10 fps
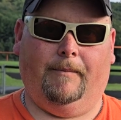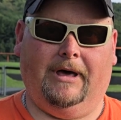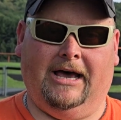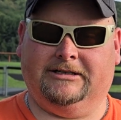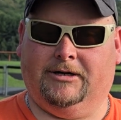
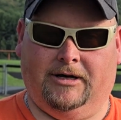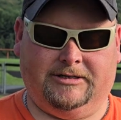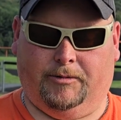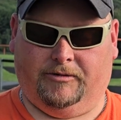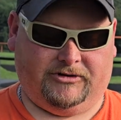
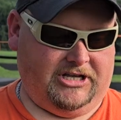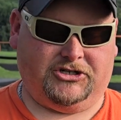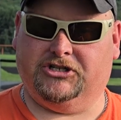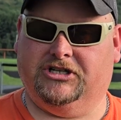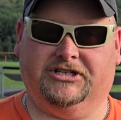has
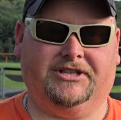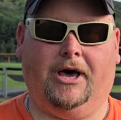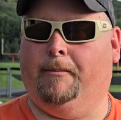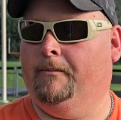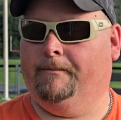stitches in his
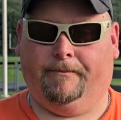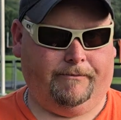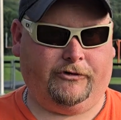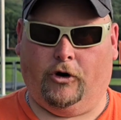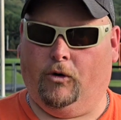thumb.
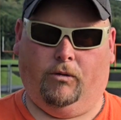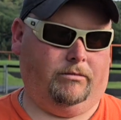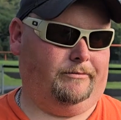So